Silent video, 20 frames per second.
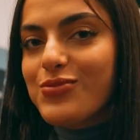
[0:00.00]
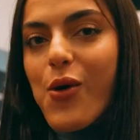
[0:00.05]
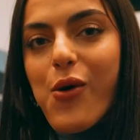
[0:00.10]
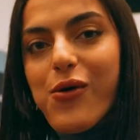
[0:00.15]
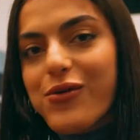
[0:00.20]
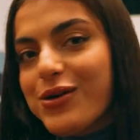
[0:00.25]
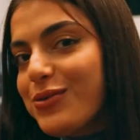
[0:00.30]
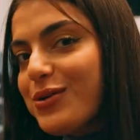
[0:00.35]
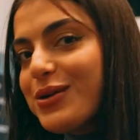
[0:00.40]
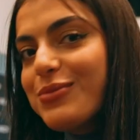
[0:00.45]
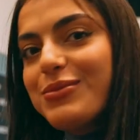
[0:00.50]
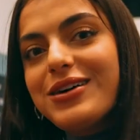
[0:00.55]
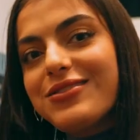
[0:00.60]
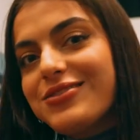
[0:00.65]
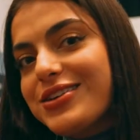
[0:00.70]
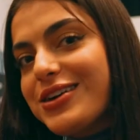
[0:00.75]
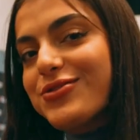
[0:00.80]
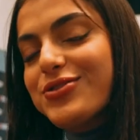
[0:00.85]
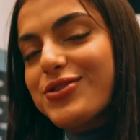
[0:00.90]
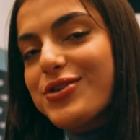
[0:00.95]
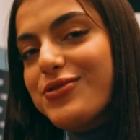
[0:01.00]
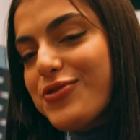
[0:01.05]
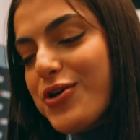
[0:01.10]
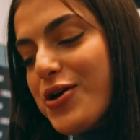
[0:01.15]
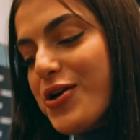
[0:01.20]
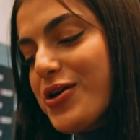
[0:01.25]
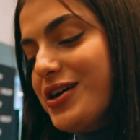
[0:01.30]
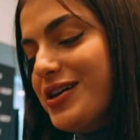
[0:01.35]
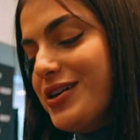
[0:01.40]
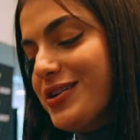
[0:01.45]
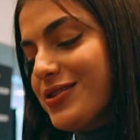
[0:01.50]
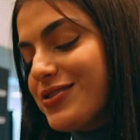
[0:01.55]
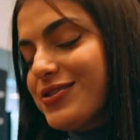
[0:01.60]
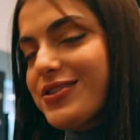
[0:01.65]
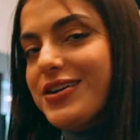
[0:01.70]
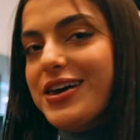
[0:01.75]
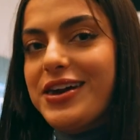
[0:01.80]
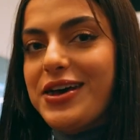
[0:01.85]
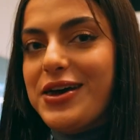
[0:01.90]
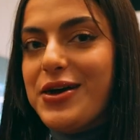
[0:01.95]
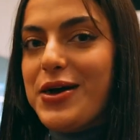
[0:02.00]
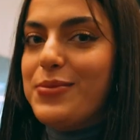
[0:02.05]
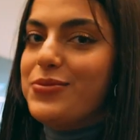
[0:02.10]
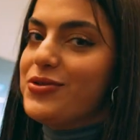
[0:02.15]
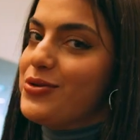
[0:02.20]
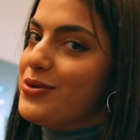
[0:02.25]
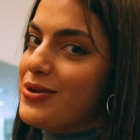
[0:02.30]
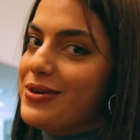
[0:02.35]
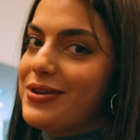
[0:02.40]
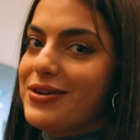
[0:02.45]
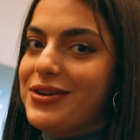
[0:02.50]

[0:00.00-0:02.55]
Only one meltdown so far, and it's nine A M, so we're doing